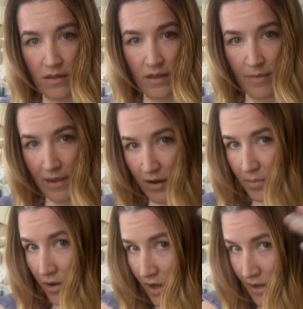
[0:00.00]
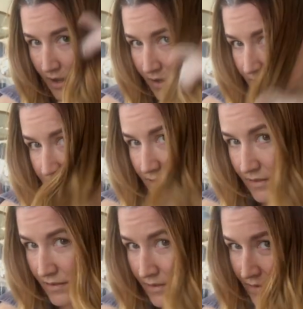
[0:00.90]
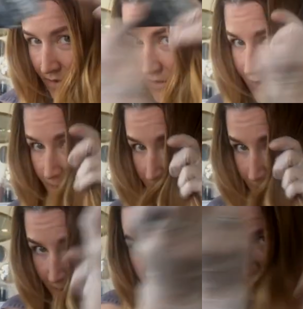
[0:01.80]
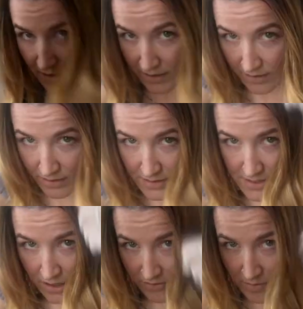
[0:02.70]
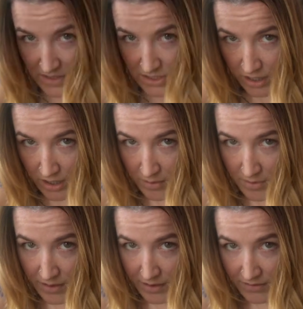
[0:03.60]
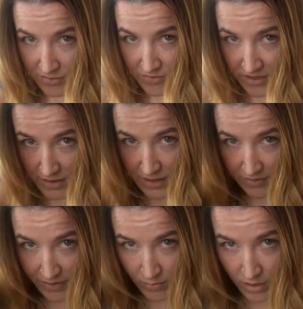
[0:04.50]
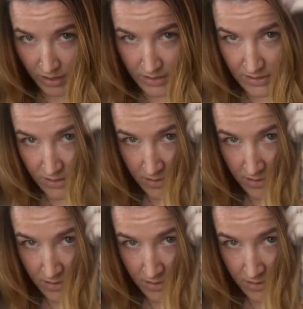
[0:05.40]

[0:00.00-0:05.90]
amount of product. And I'm gonna start from the top. I can feel it if I want.